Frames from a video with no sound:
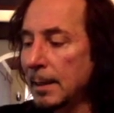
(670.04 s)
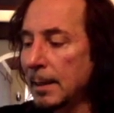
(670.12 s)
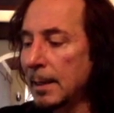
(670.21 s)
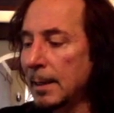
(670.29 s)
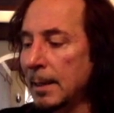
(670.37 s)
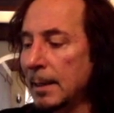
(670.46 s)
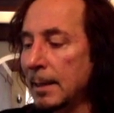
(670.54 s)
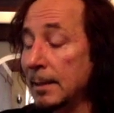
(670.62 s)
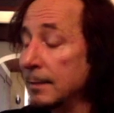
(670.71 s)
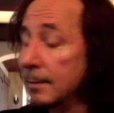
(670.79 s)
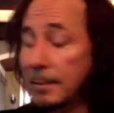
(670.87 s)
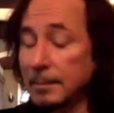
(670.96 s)

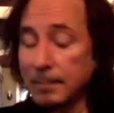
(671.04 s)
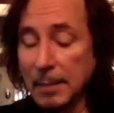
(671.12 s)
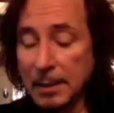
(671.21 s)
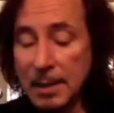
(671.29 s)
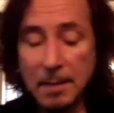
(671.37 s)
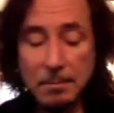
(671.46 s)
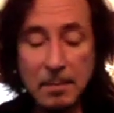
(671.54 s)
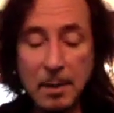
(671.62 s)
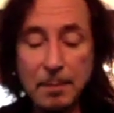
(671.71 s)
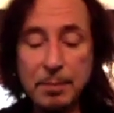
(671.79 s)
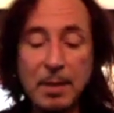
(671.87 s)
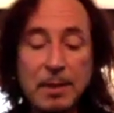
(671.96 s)
again, a
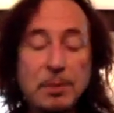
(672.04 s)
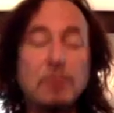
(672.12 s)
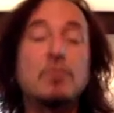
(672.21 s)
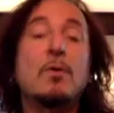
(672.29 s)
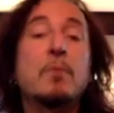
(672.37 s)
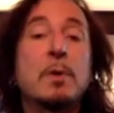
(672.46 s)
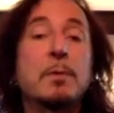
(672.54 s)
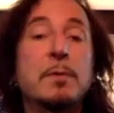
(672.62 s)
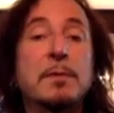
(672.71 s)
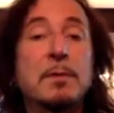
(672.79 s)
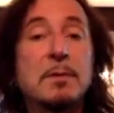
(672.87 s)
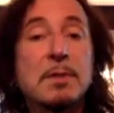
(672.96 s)
pleasure to have worked with
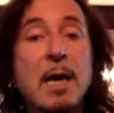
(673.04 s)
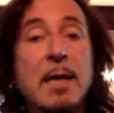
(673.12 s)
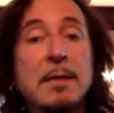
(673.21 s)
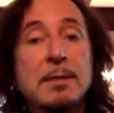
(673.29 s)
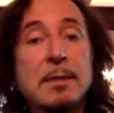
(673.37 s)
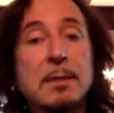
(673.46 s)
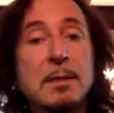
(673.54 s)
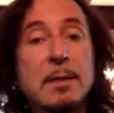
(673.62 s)
those guys. And